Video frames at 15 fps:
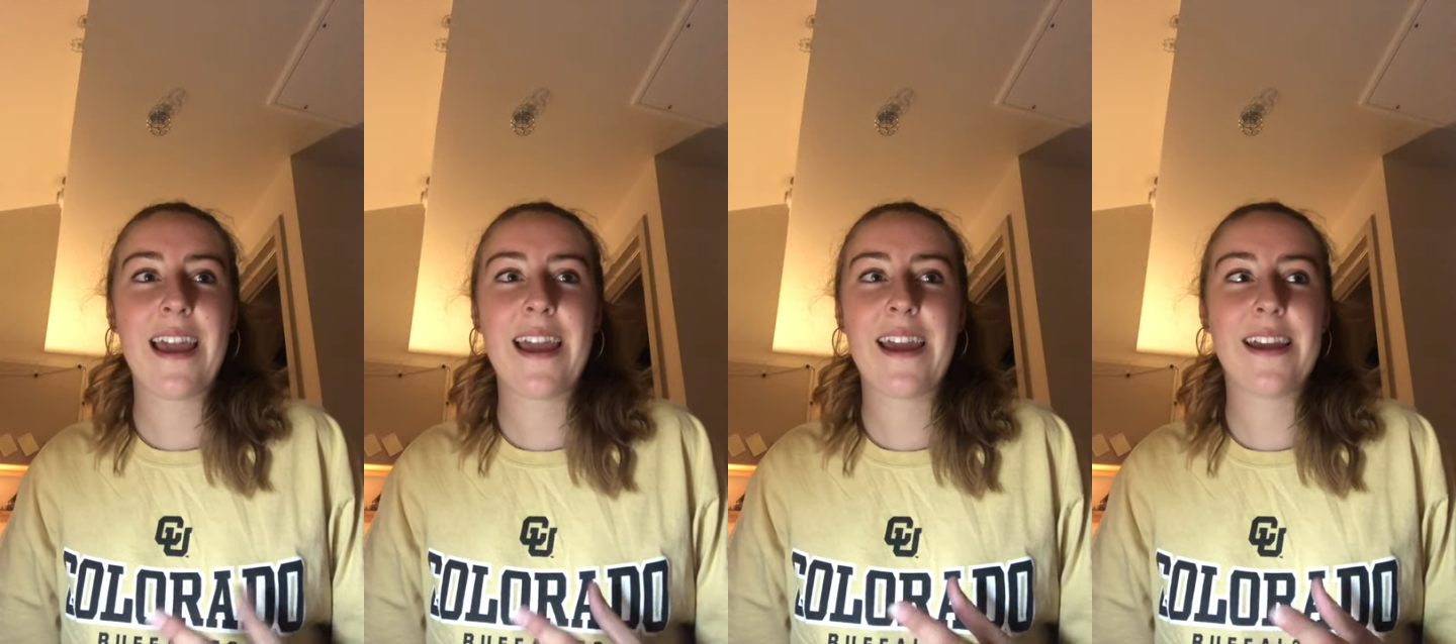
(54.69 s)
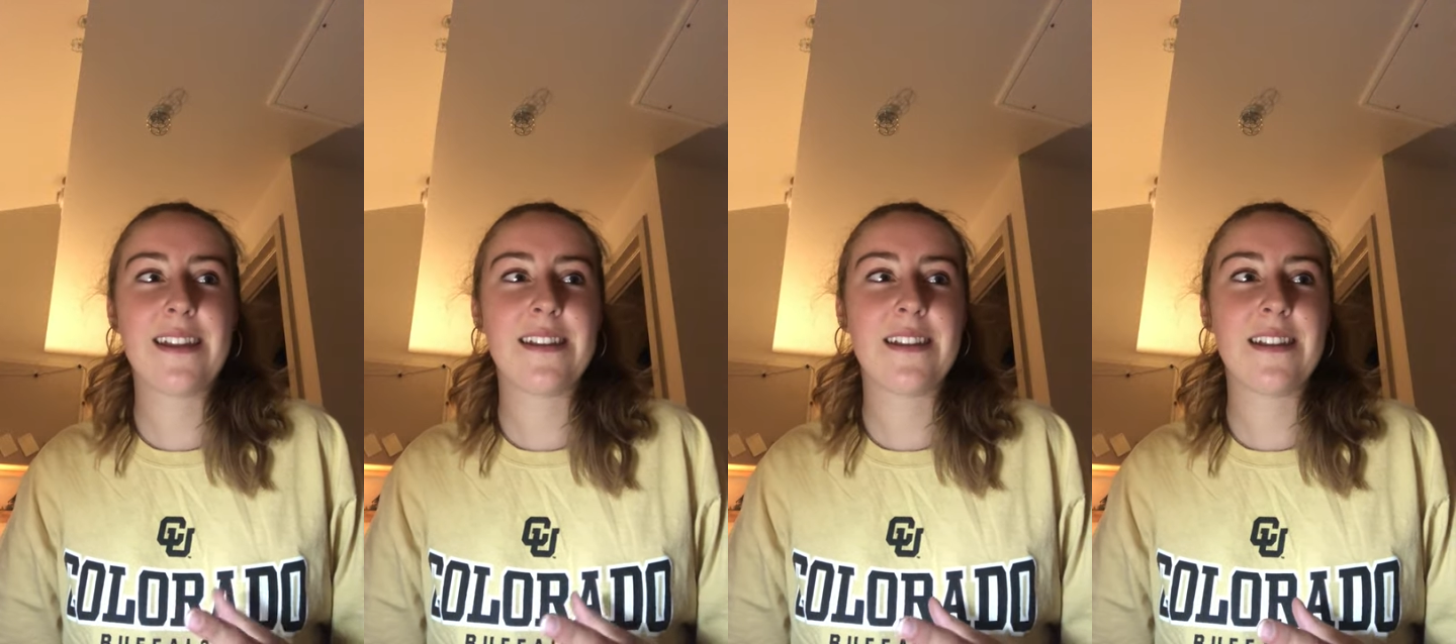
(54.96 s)

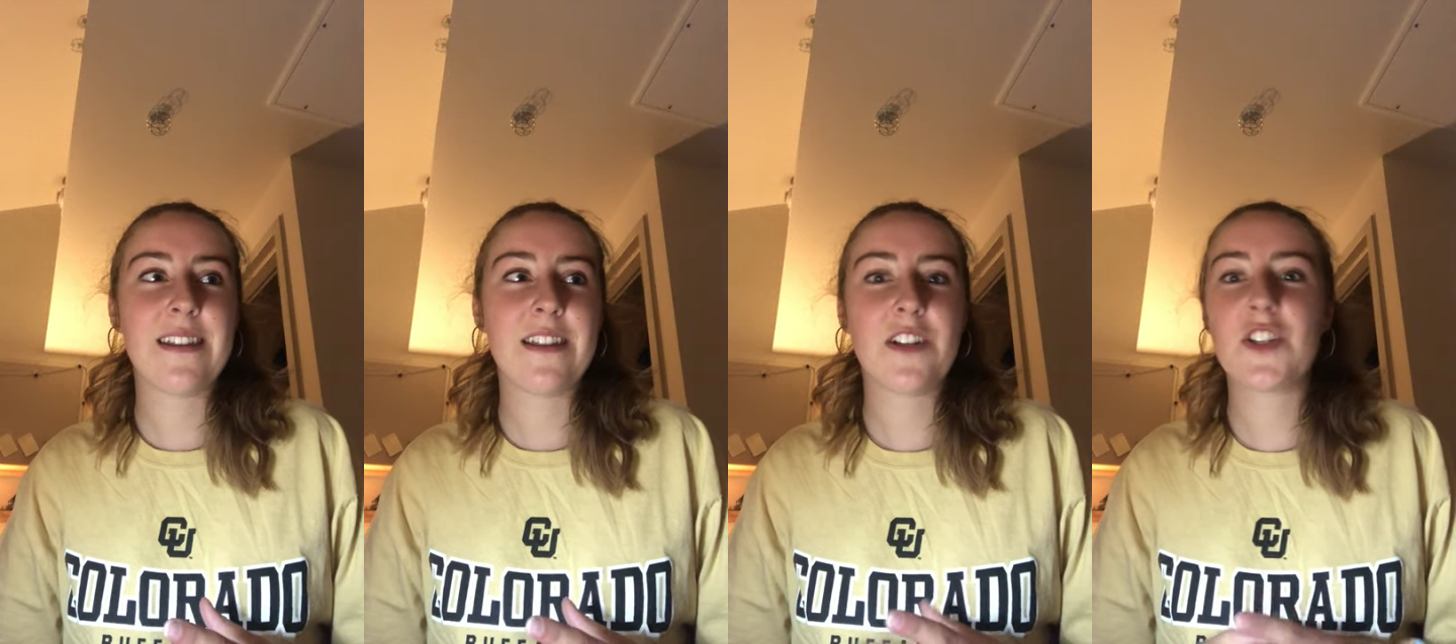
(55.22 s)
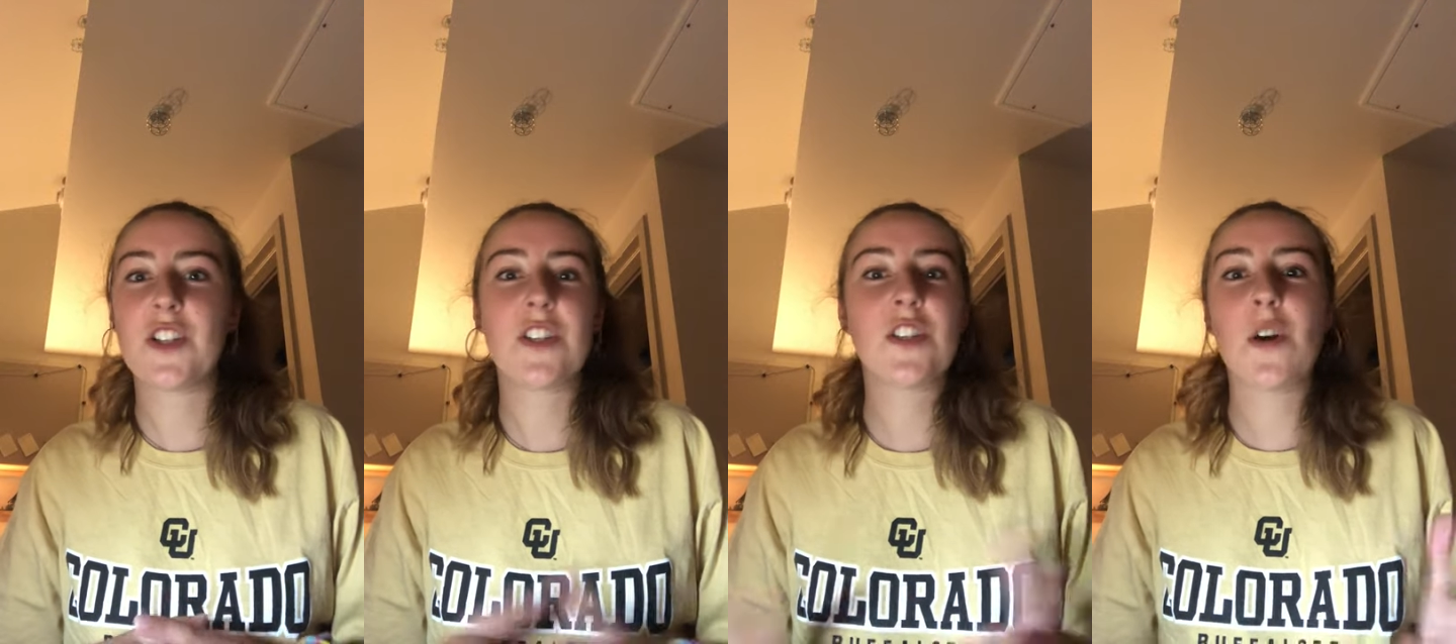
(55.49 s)
And
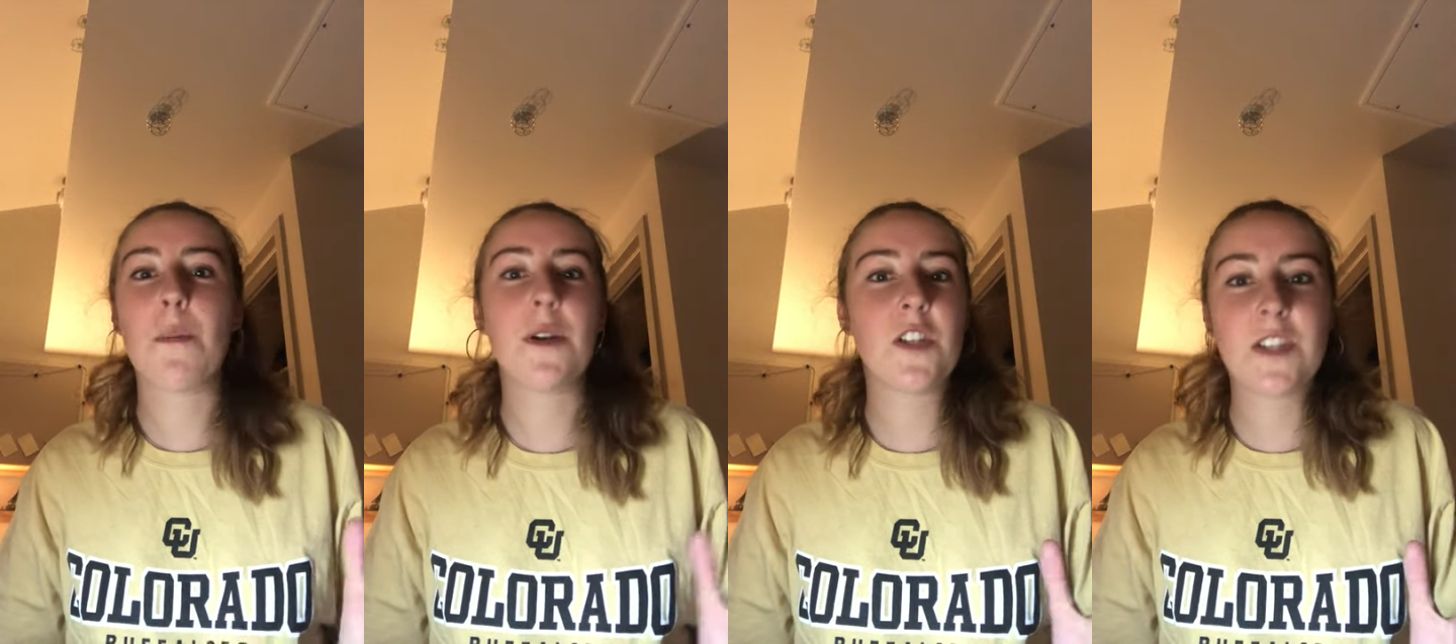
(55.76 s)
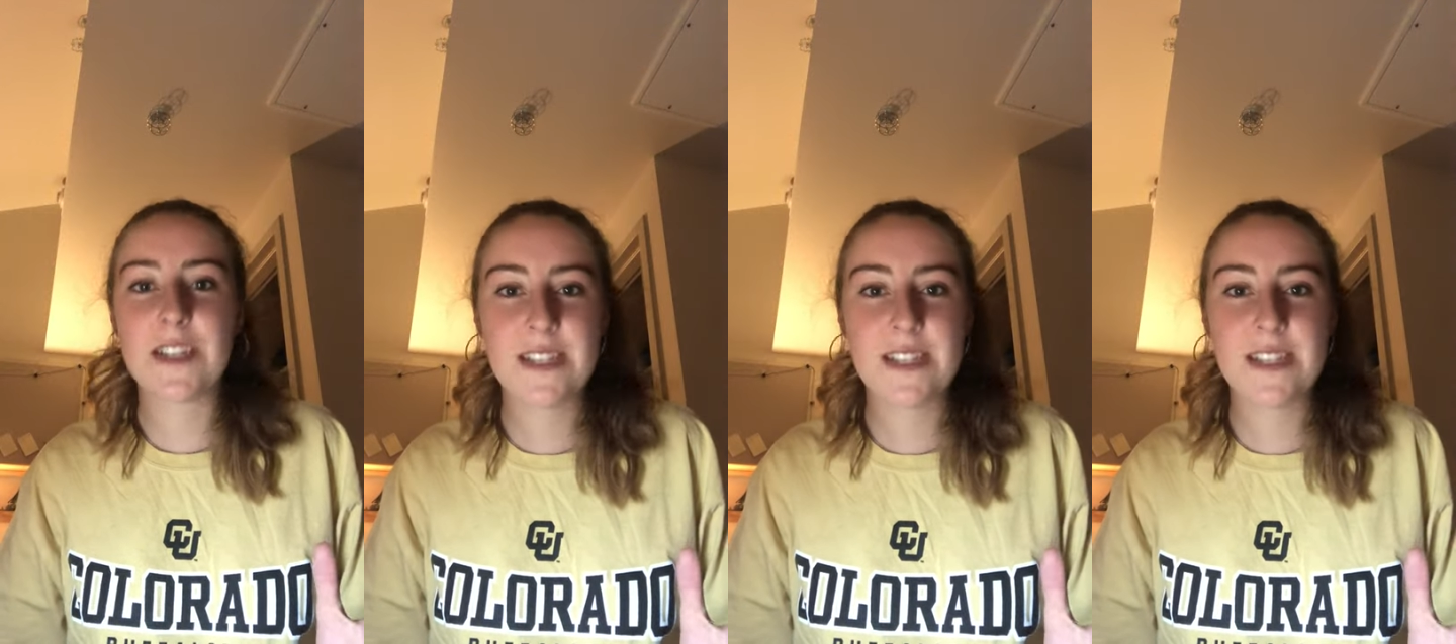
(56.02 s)
there's just so much